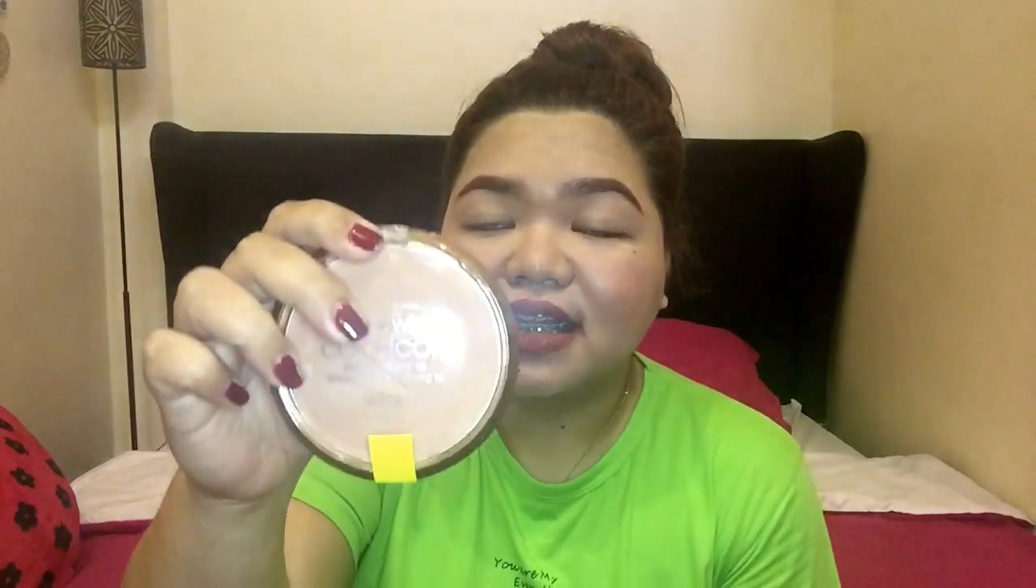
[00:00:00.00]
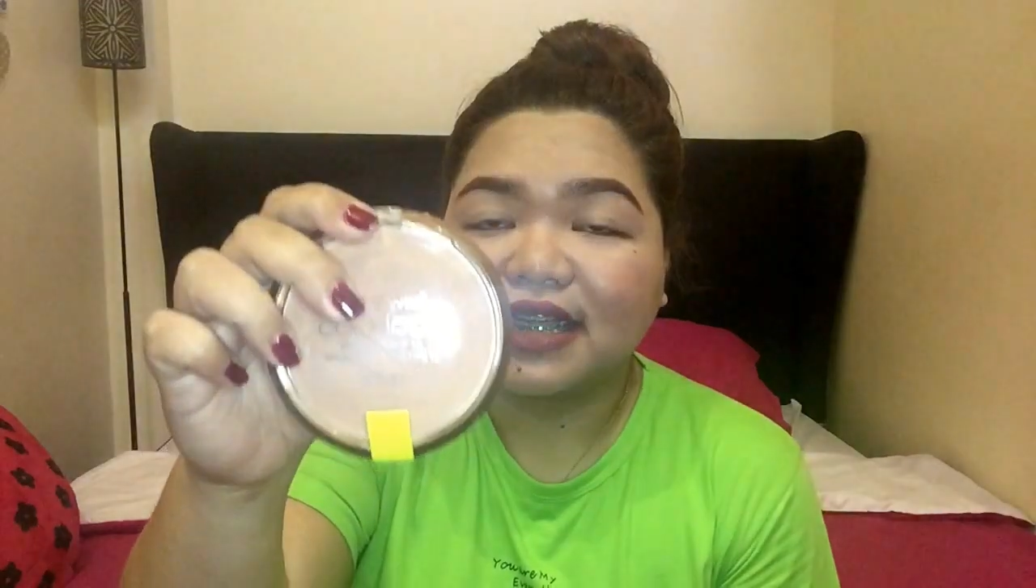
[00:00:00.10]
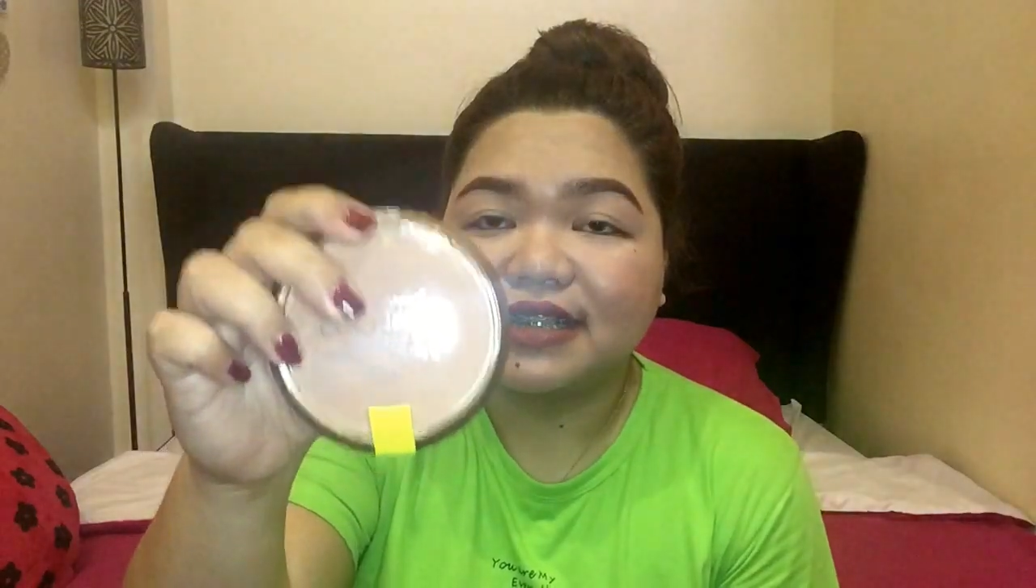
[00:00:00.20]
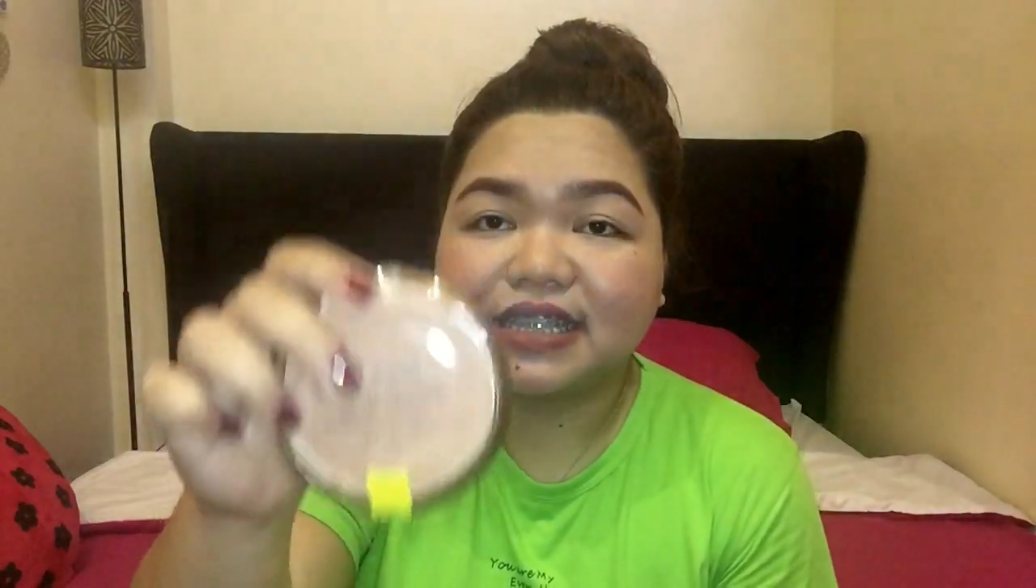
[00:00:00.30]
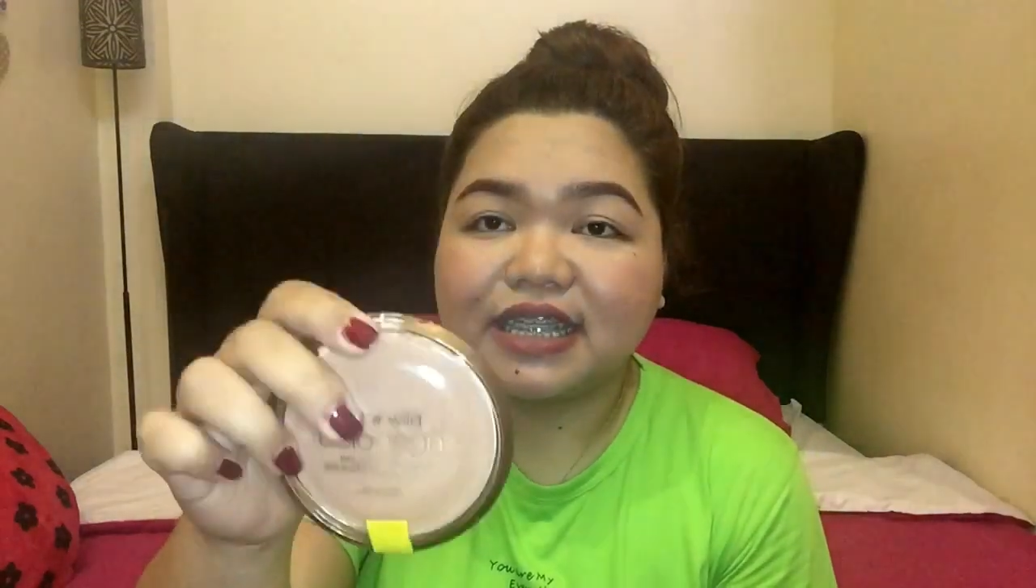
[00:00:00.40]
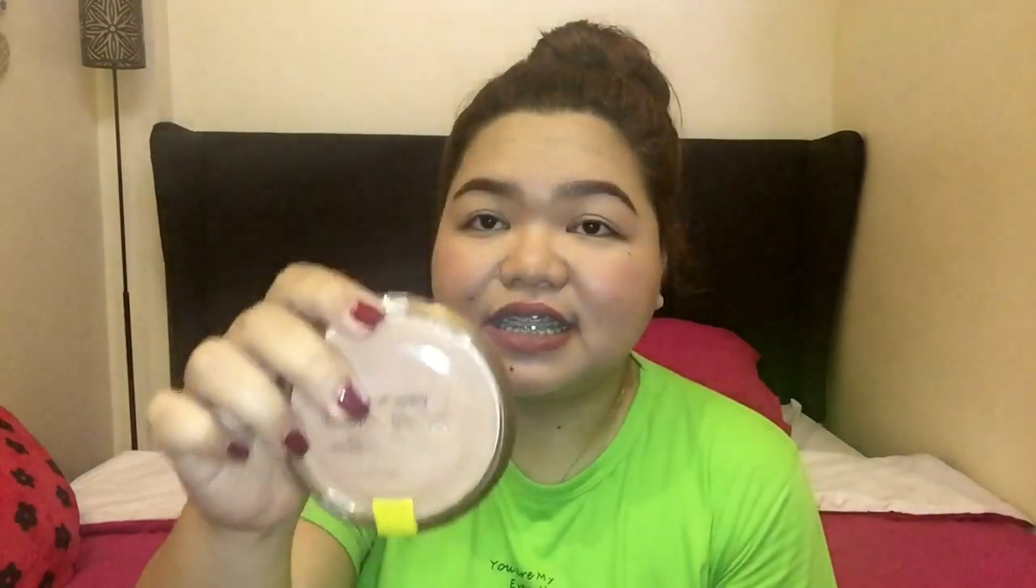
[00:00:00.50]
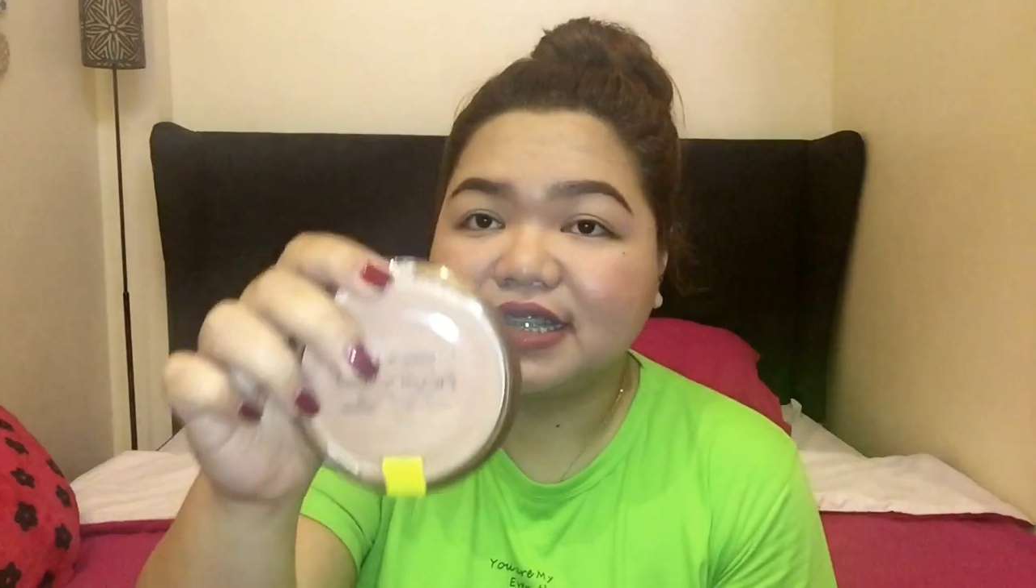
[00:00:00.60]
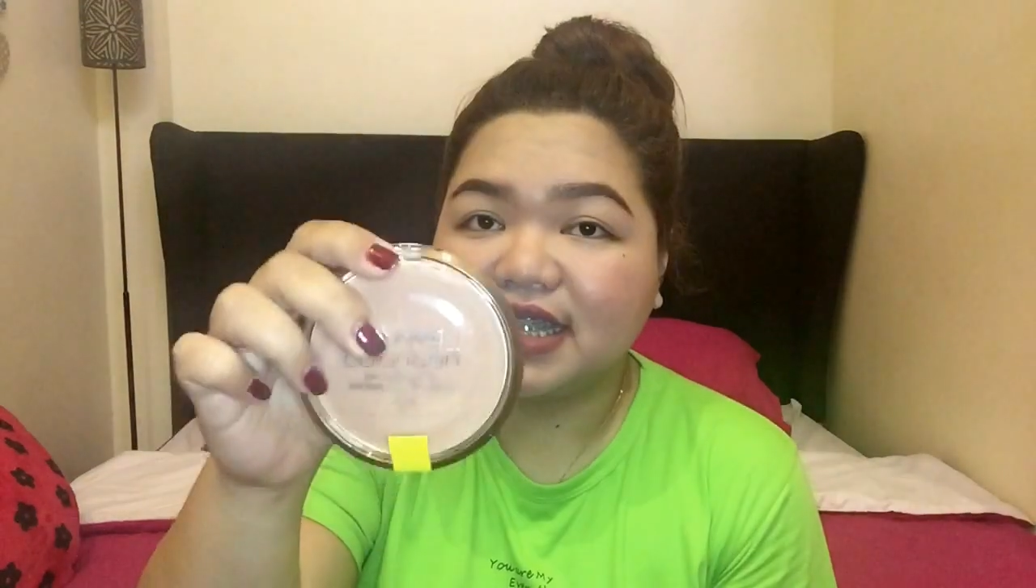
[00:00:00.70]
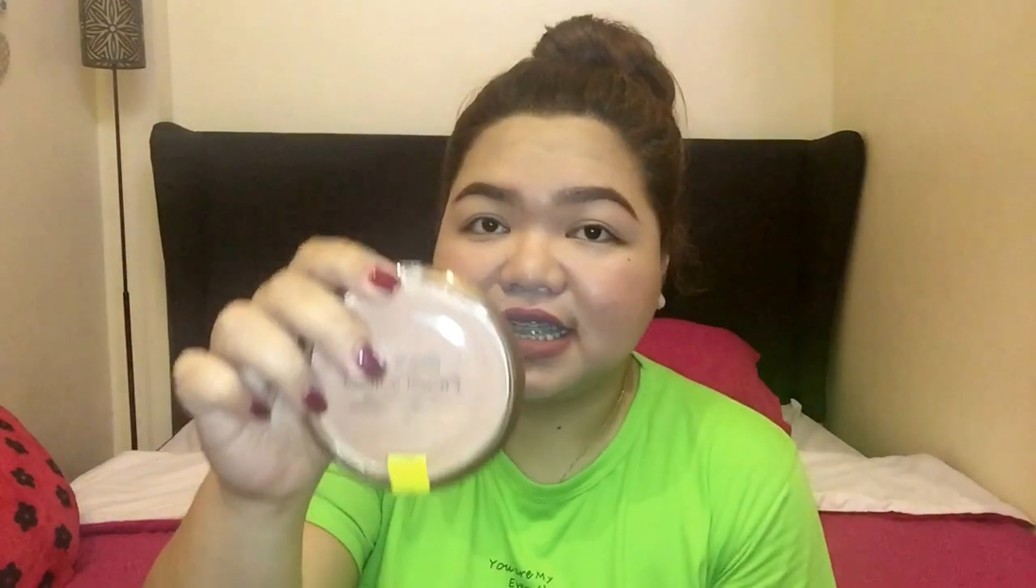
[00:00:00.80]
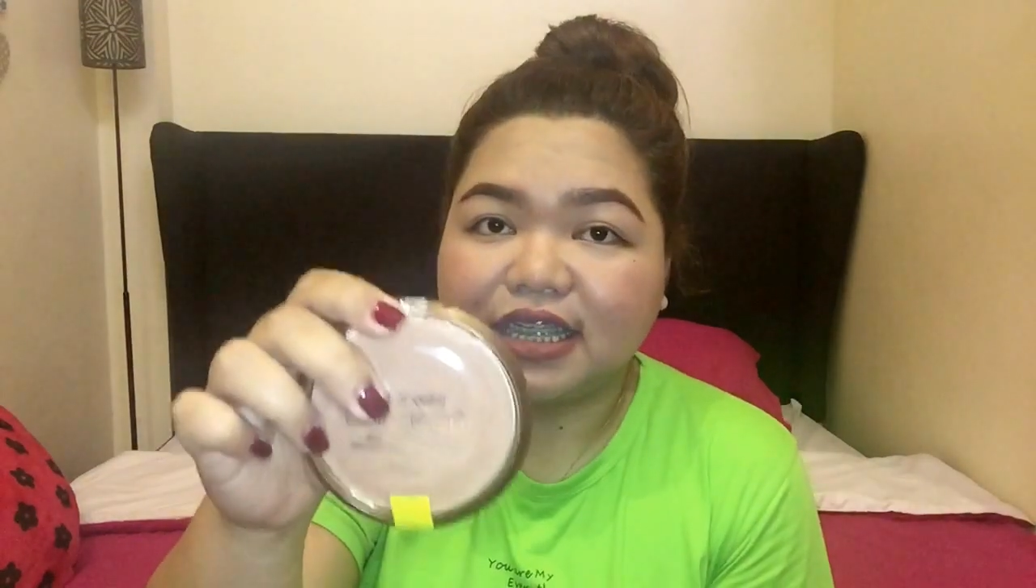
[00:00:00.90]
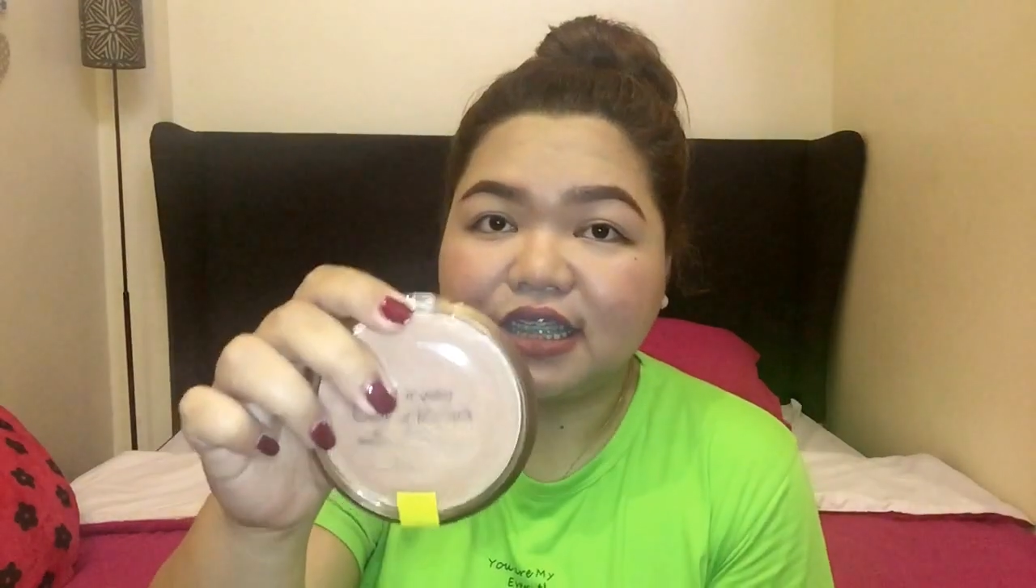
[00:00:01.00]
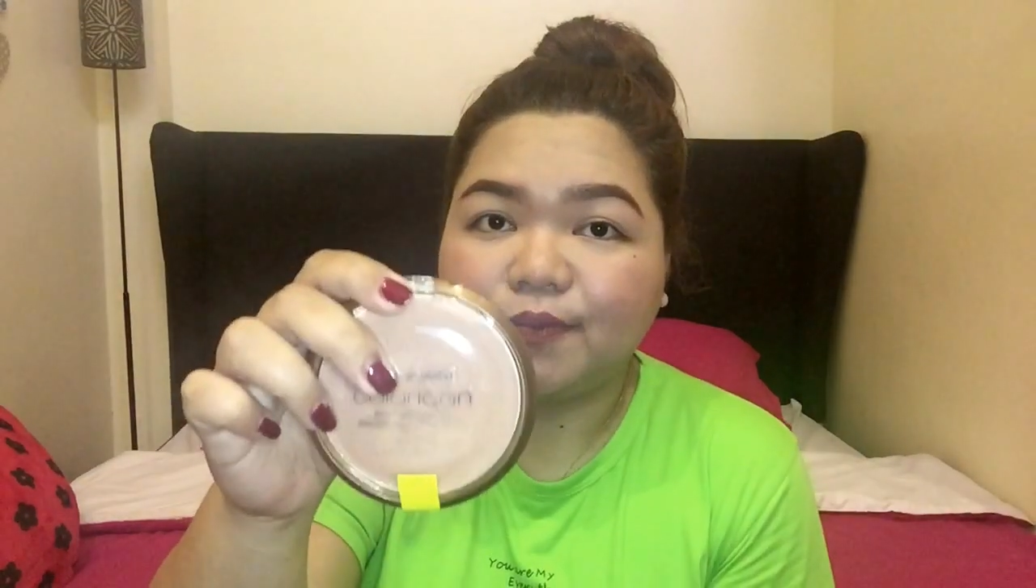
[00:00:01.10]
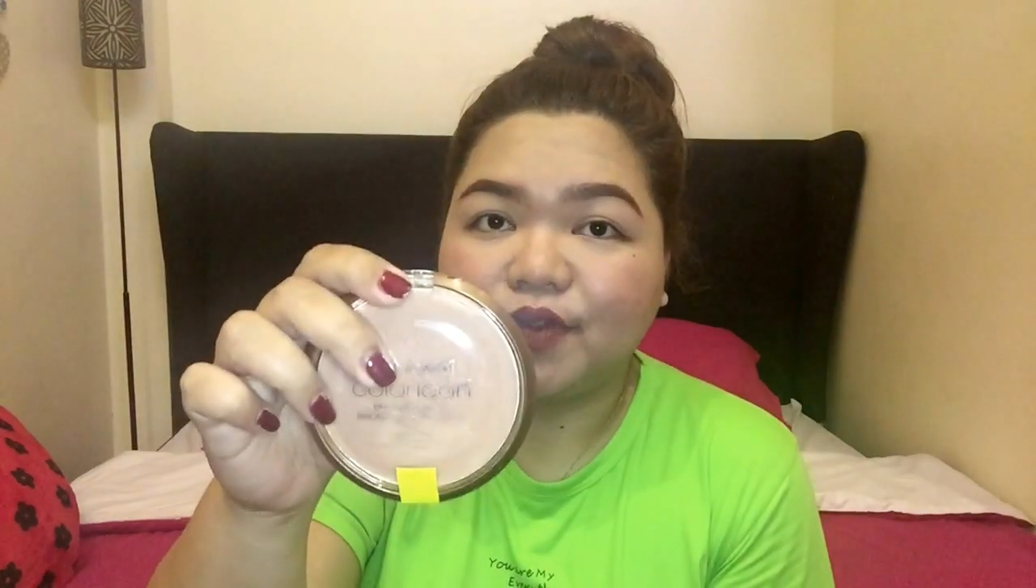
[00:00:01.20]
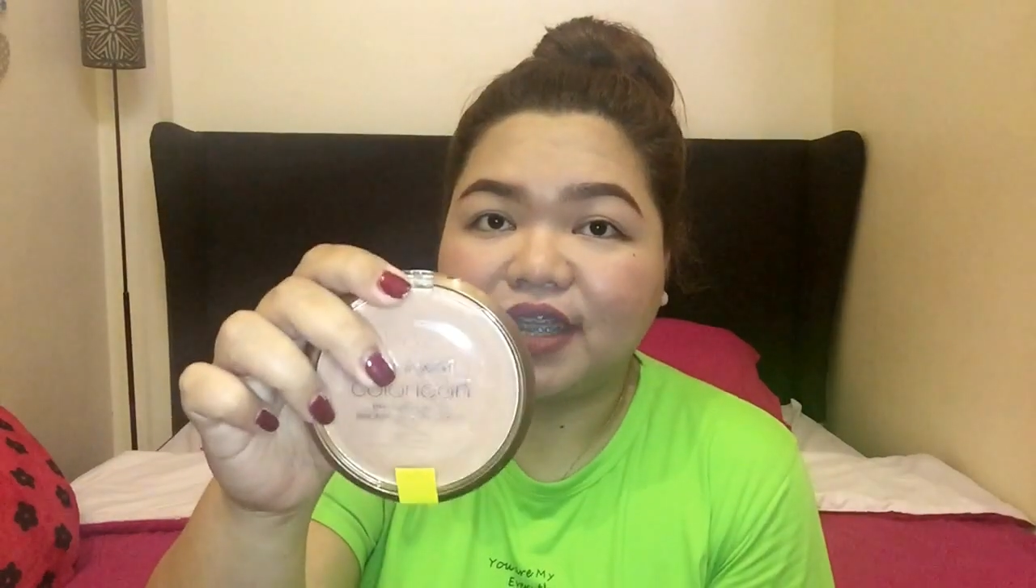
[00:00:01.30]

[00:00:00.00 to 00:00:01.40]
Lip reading: Kasi nasira na po